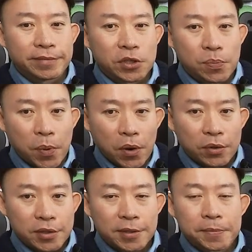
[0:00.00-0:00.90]

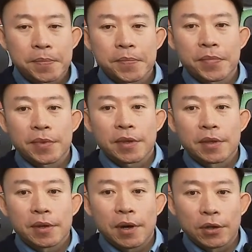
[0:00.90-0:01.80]
spots
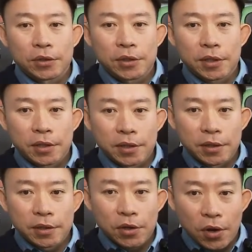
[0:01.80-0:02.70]
on the
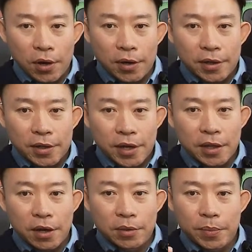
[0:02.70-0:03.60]
car
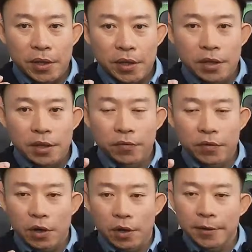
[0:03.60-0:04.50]
and on the body of
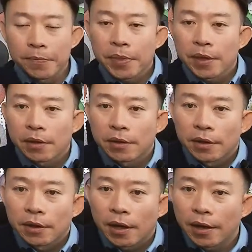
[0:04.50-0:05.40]
the car.
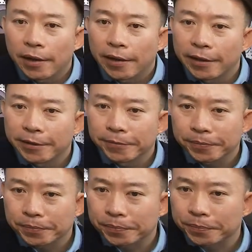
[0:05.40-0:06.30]

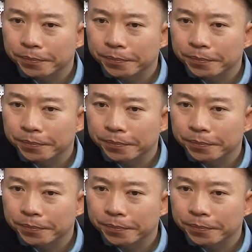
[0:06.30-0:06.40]
Um,